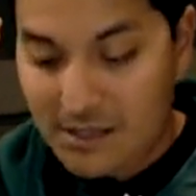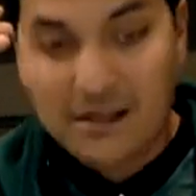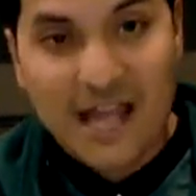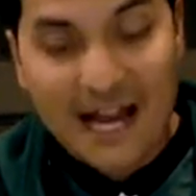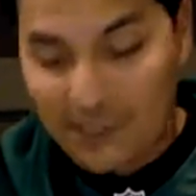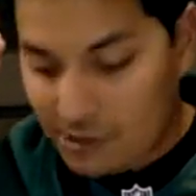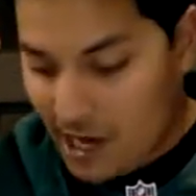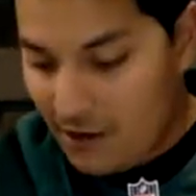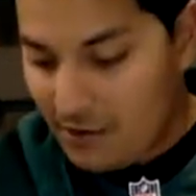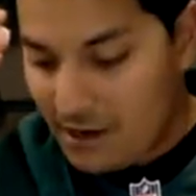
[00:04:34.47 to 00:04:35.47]
the sack
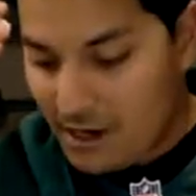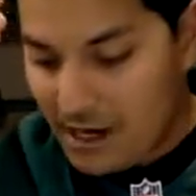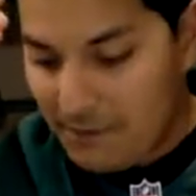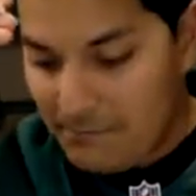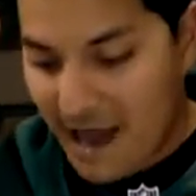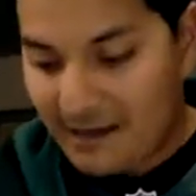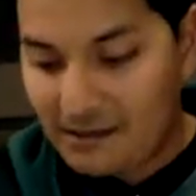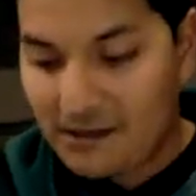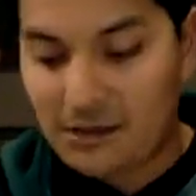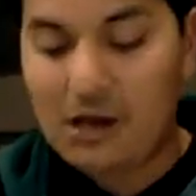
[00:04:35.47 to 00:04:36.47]
drought, and
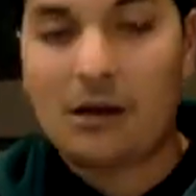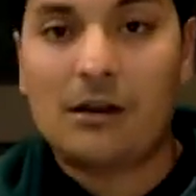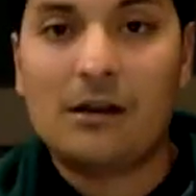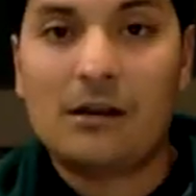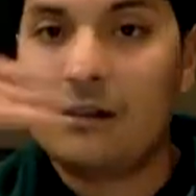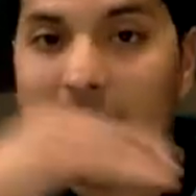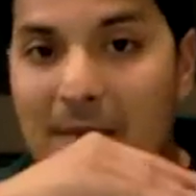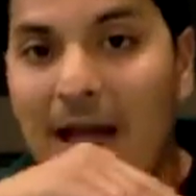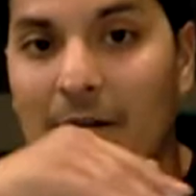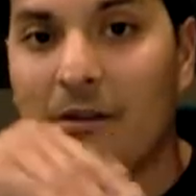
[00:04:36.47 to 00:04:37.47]
Macklin's turn. This is
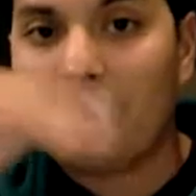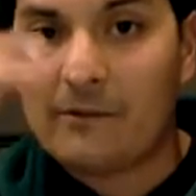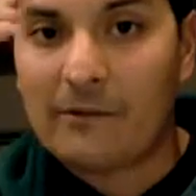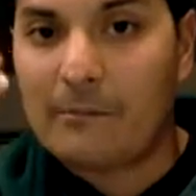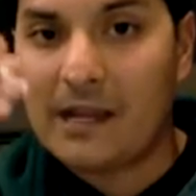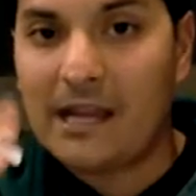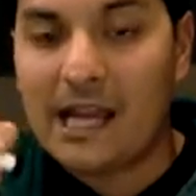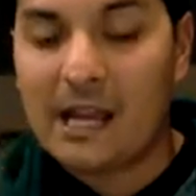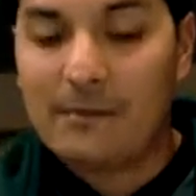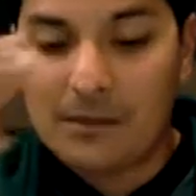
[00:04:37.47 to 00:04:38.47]
Macklin's turn for a big
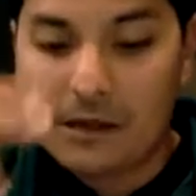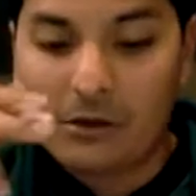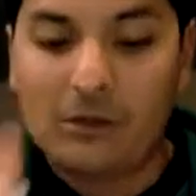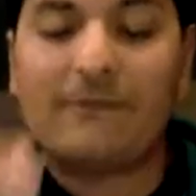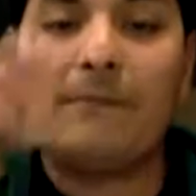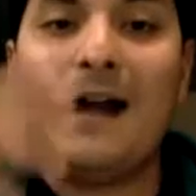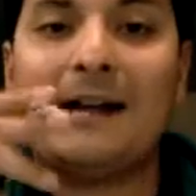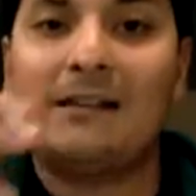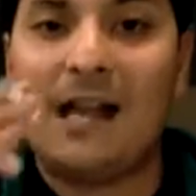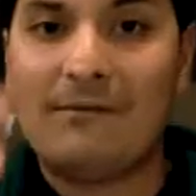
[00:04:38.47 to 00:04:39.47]
game. So look for
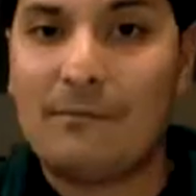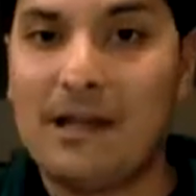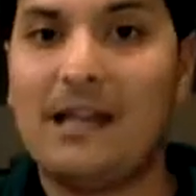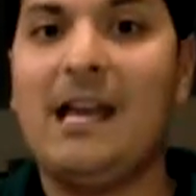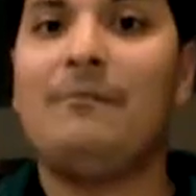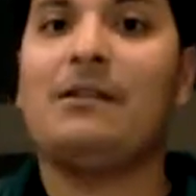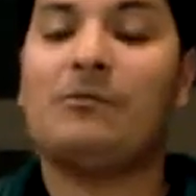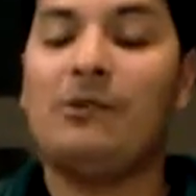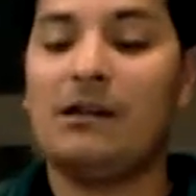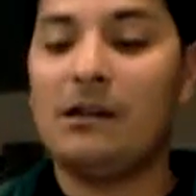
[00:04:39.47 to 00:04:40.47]
Macklin to have a big game
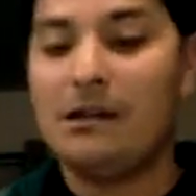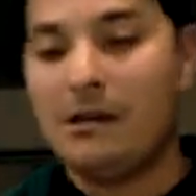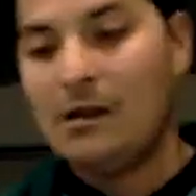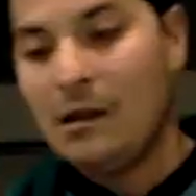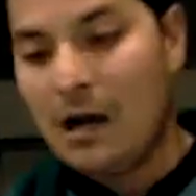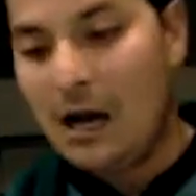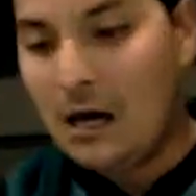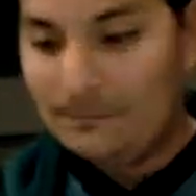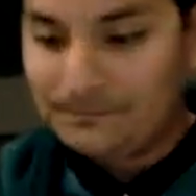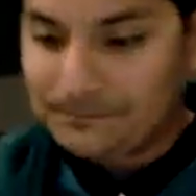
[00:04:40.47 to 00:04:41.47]
this week.
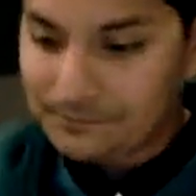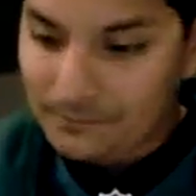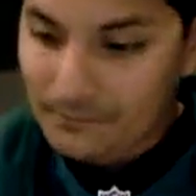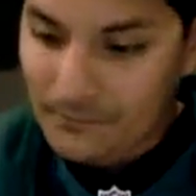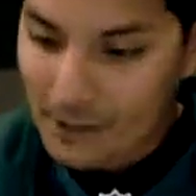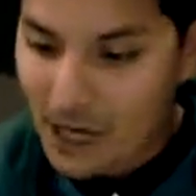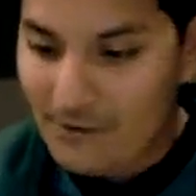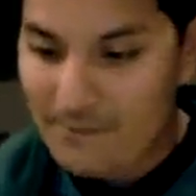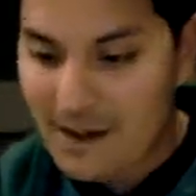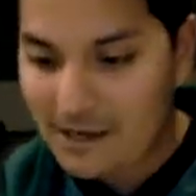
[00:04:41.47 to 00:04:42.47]

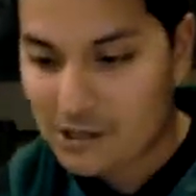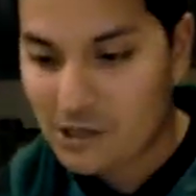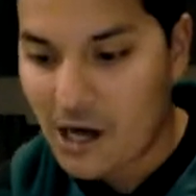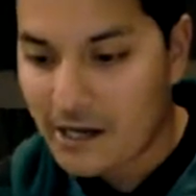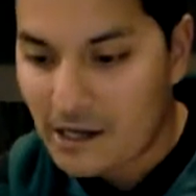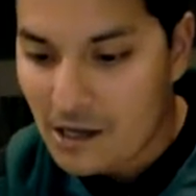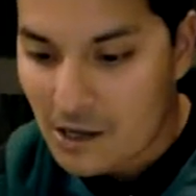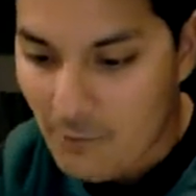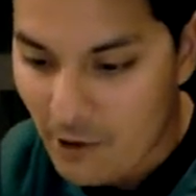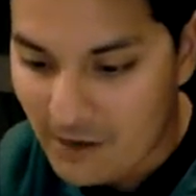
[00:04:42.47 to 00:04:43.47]
Covering Megatron.
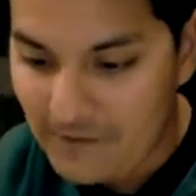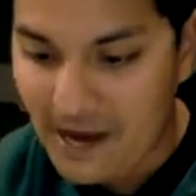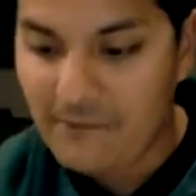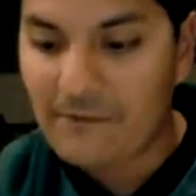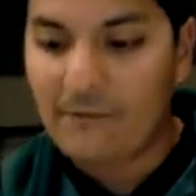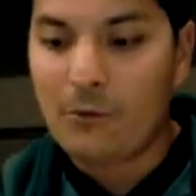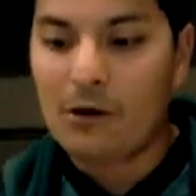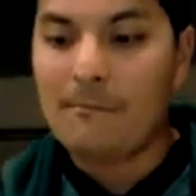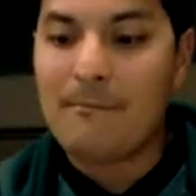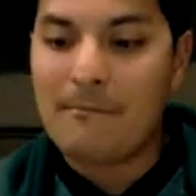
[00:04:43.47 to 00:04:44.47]
One of every
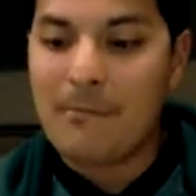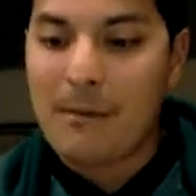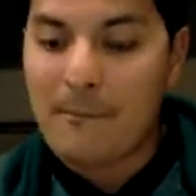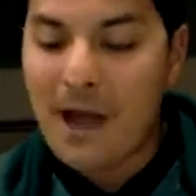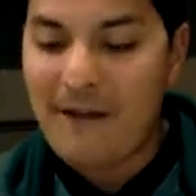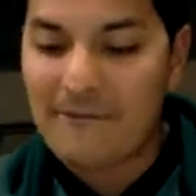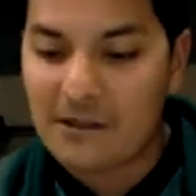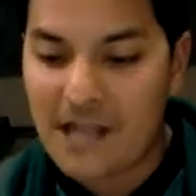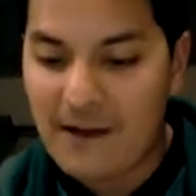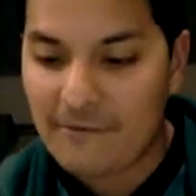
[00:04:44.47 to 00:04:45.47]
4
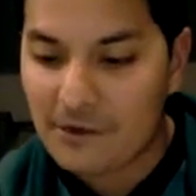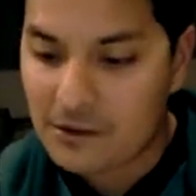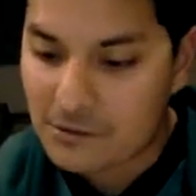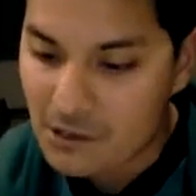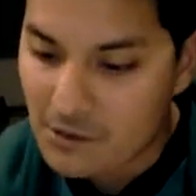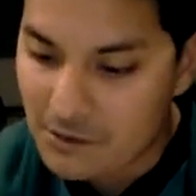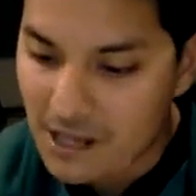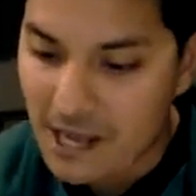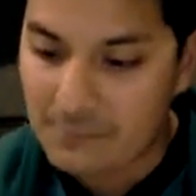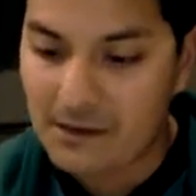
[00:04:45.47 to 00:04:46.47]
Matthew Stafford
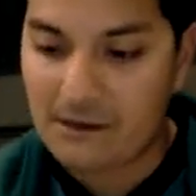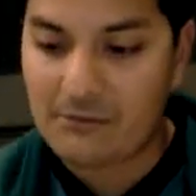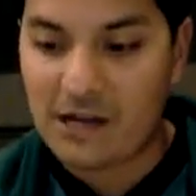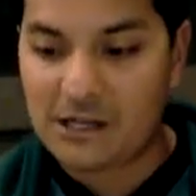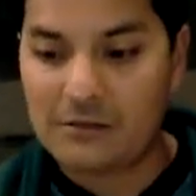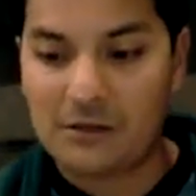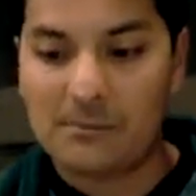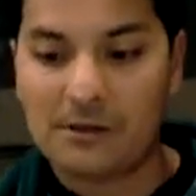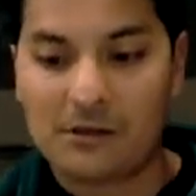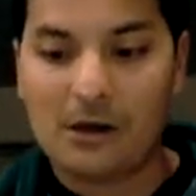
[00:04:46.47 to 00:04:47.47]
throws has been in the direction of
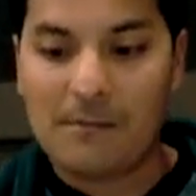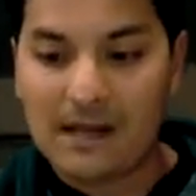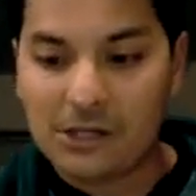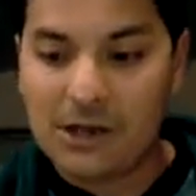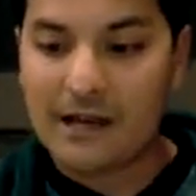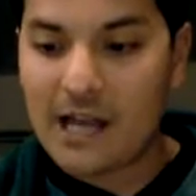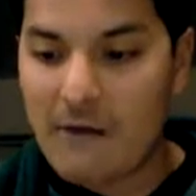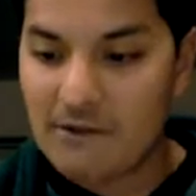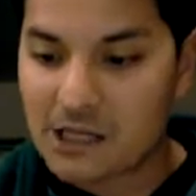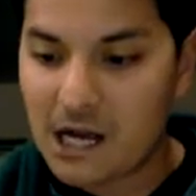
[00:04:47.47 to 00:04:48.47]
superstar Megatron
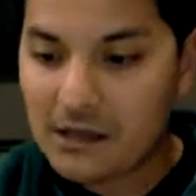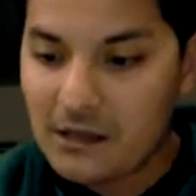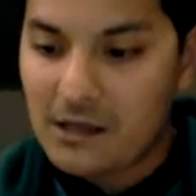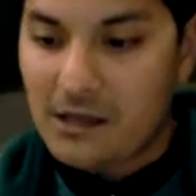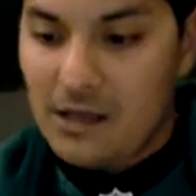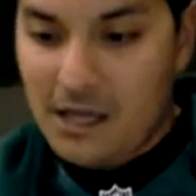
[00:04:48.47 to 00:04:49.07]
Calvin Johnson.